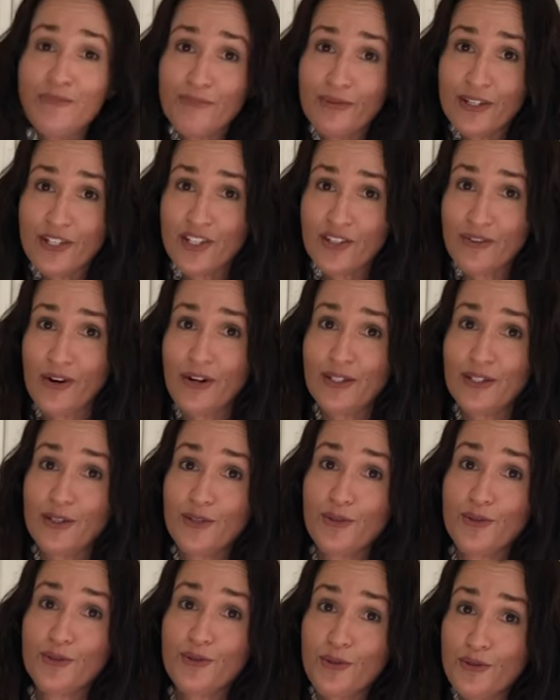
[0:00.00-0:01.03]

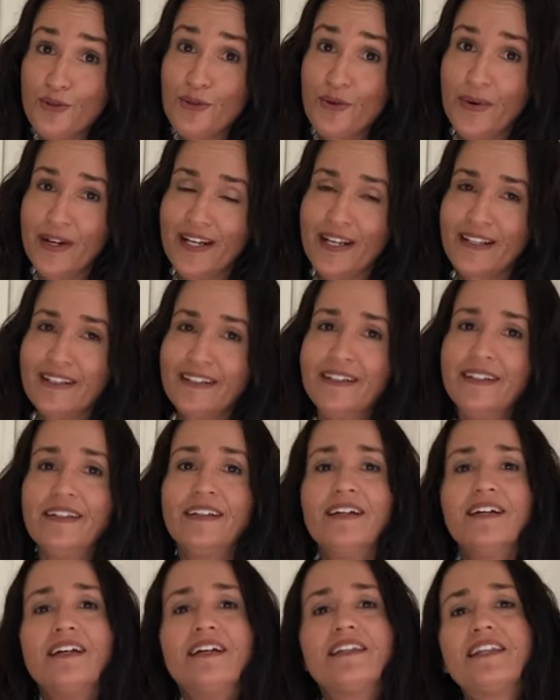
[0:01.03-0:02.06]
depressurizes too quickly,
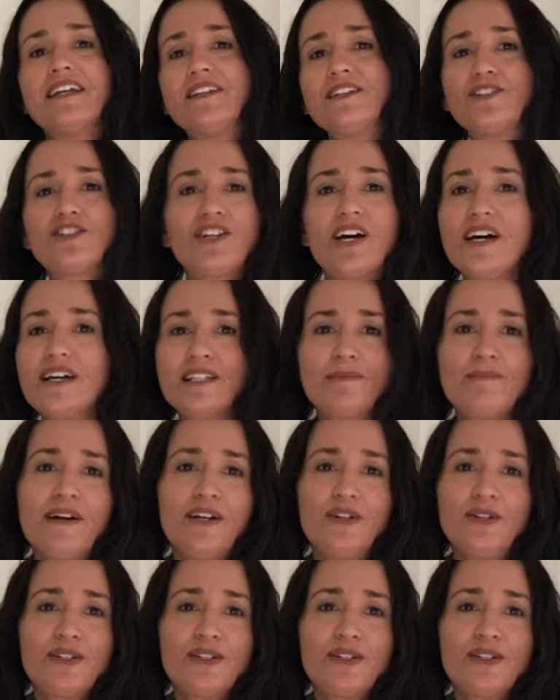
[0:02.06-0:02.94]
then the jars may